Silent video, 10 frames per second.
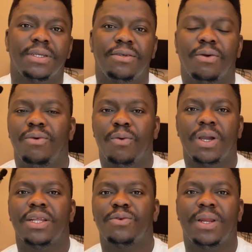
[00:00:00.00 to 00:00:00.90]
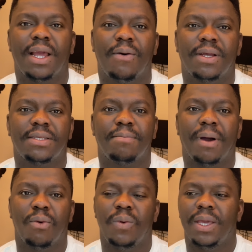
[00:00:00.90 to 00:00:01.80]
you're, you're working 20 hours
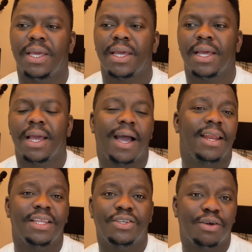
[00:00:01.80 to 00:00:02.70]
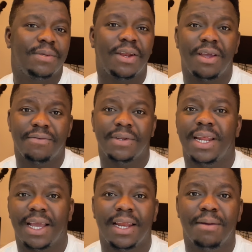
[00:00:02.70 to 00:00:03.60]
per week and the jobs are not even
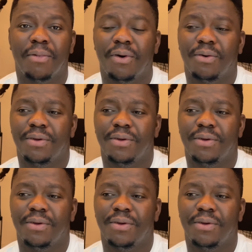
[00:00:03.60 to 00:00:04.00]
there anymore.